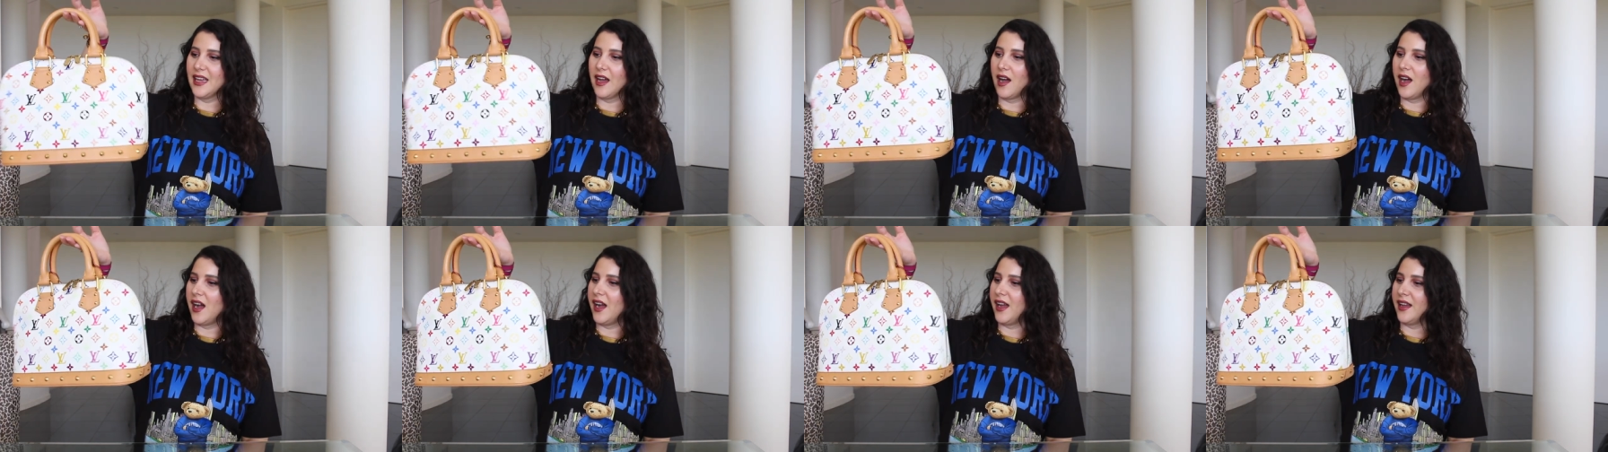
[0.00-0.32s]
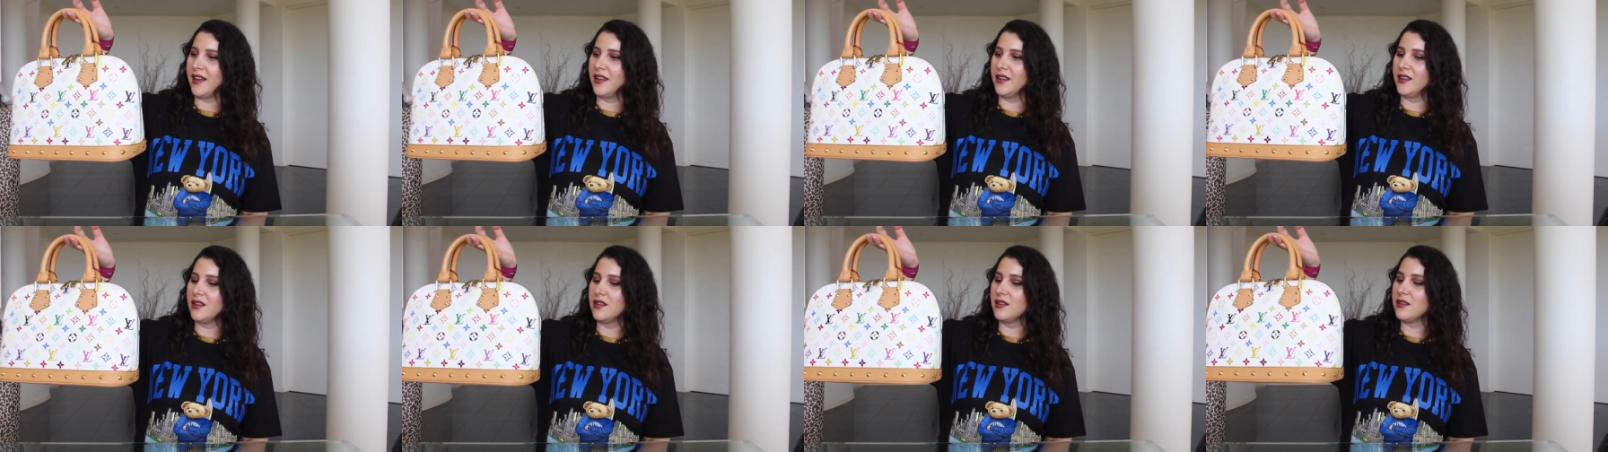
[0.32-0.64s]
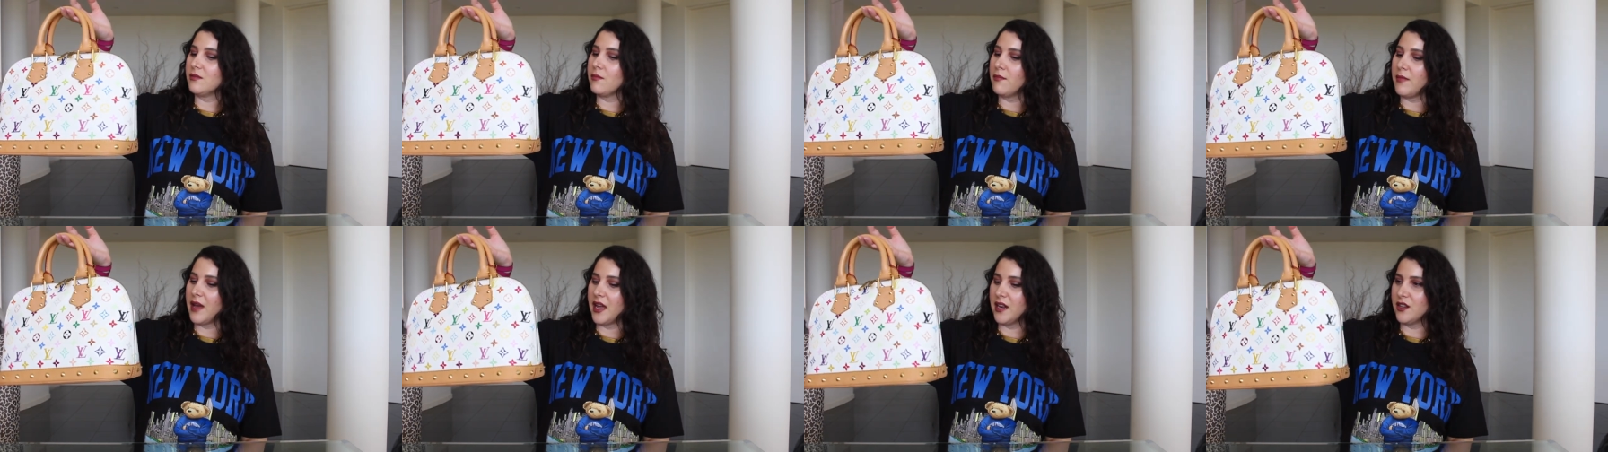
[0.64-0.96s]
I
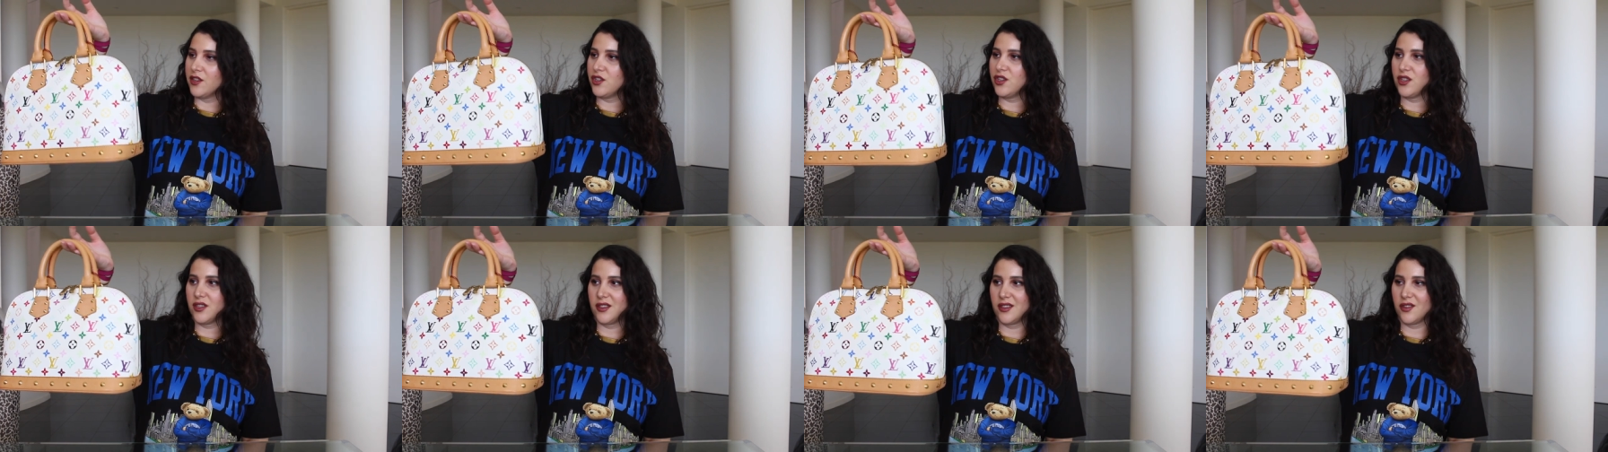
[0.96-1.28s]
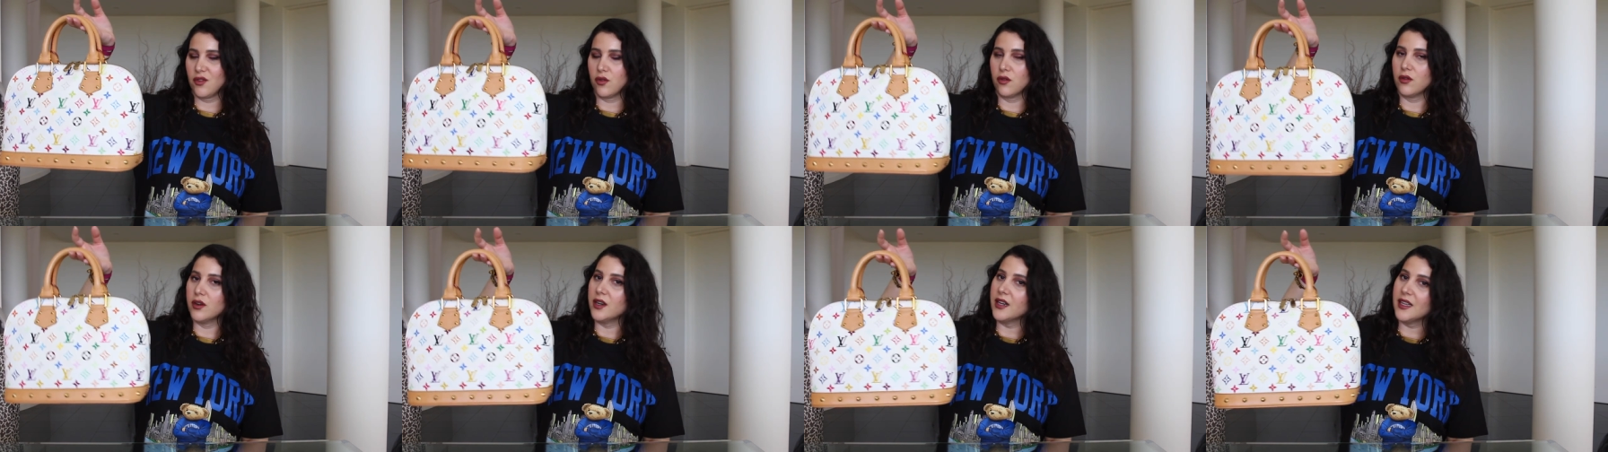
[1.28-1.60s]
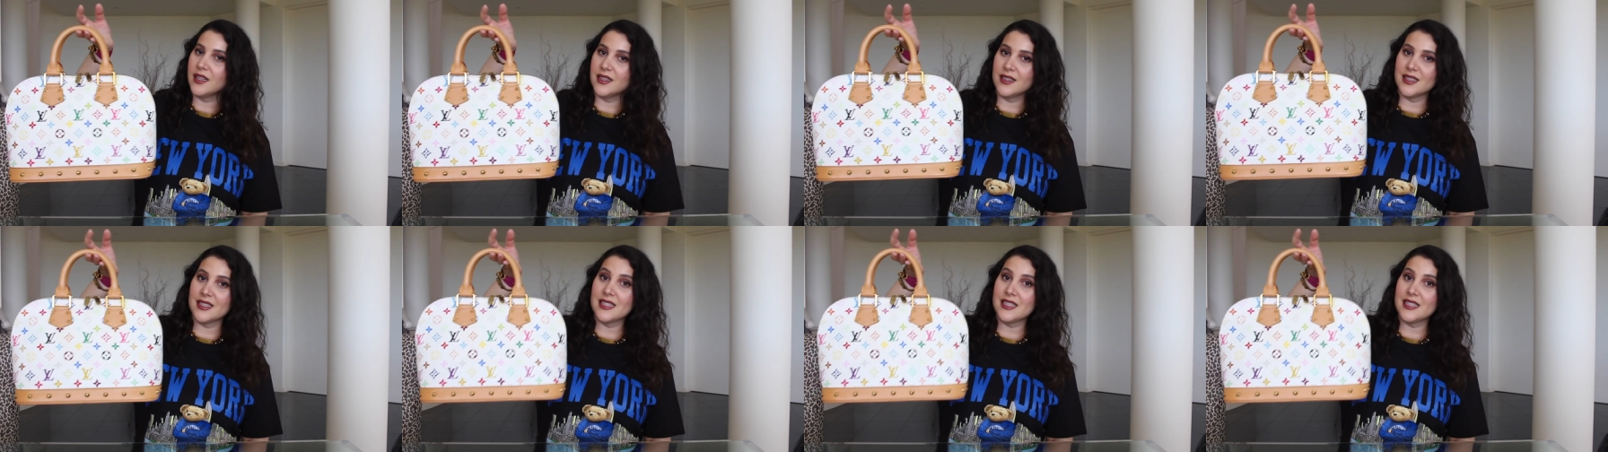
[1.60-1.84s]
managed to score it in